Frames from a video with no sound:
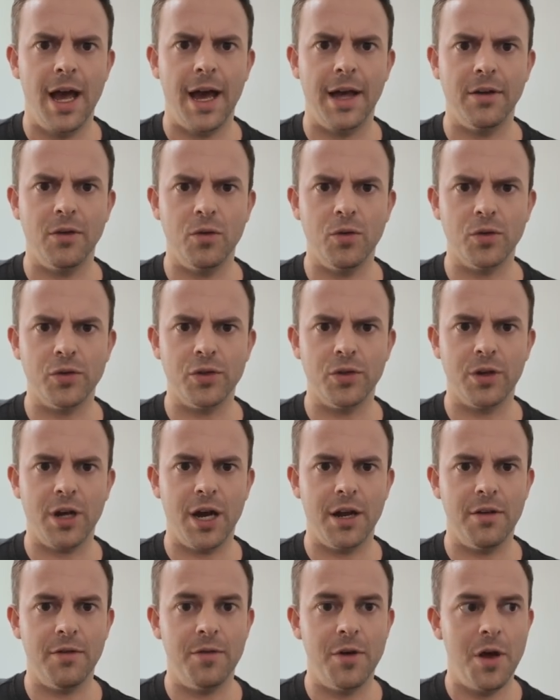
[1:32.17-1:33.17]
and also
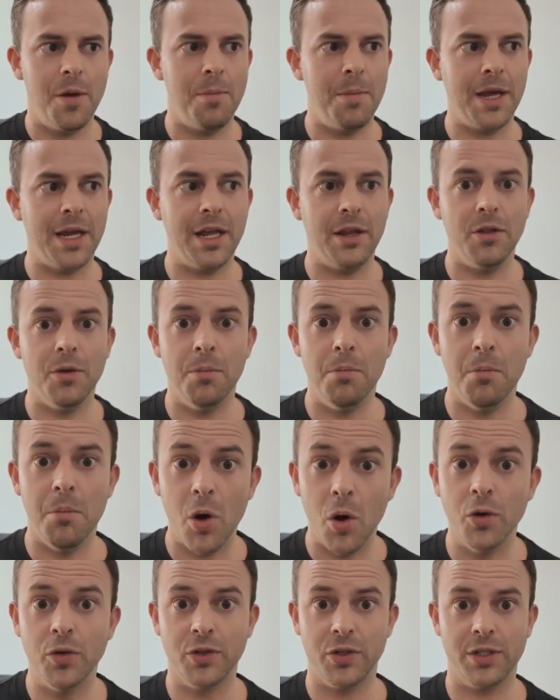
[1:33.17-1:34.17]
kind of making the
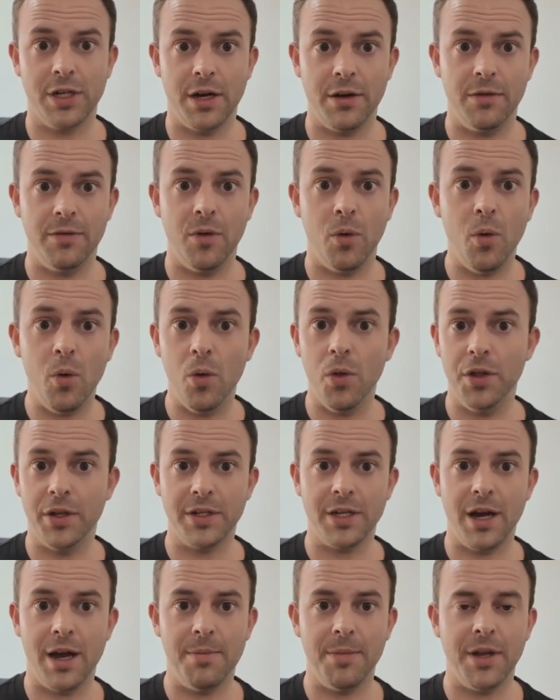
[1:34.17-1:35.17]
most out of all the
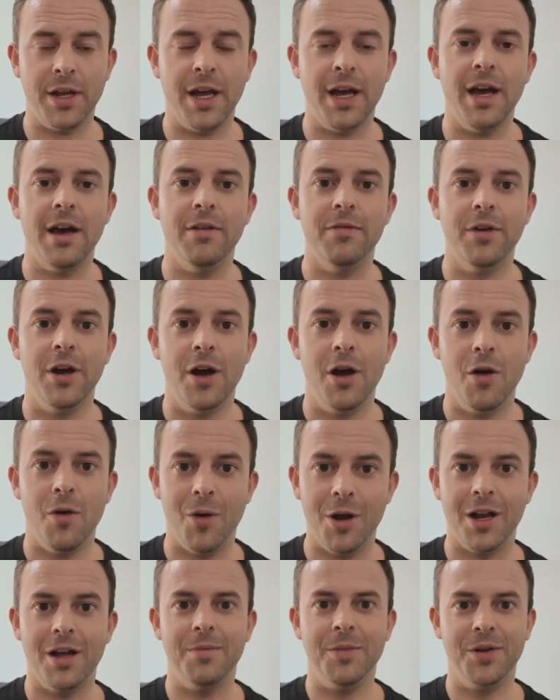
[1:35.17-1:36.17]
time that I have
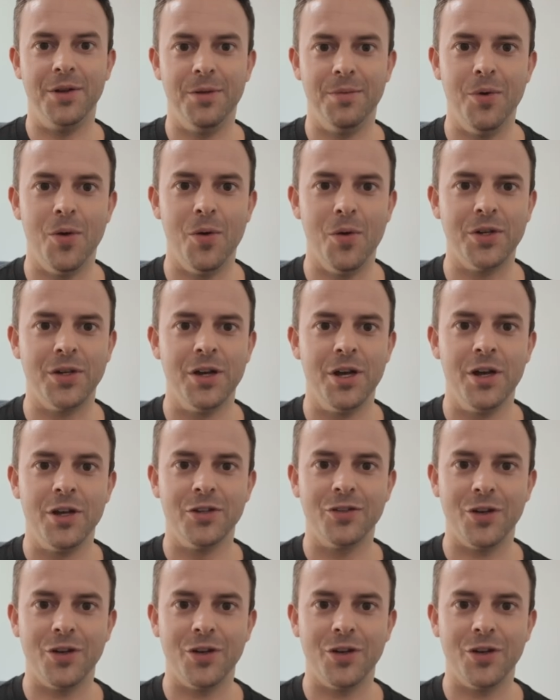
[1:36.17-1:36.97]
when I'm in the port.